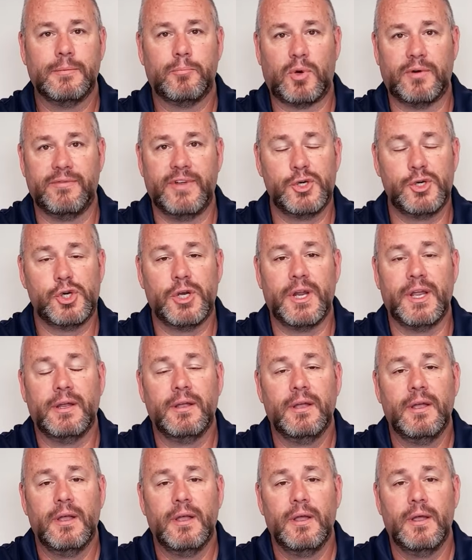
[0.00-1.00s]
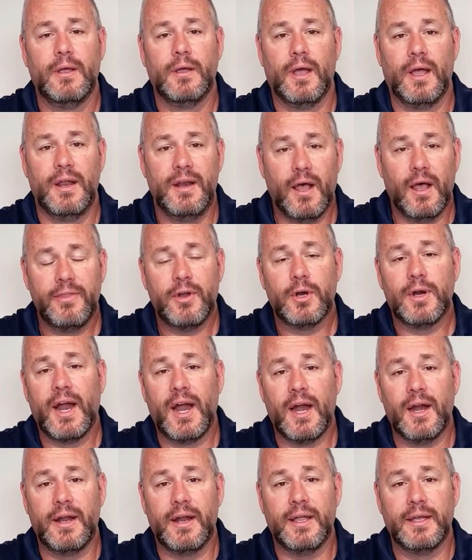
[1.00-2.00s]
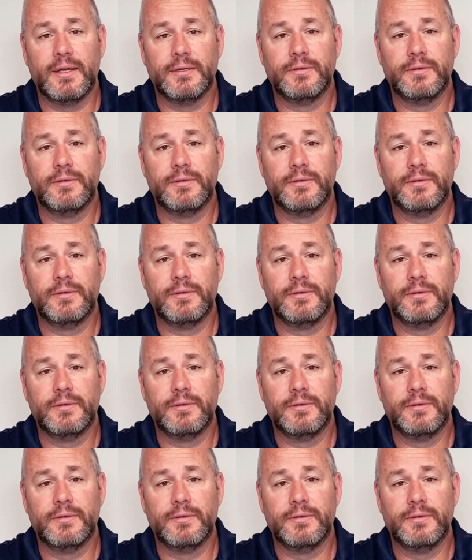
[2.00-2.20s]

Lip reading: provisioning. Another area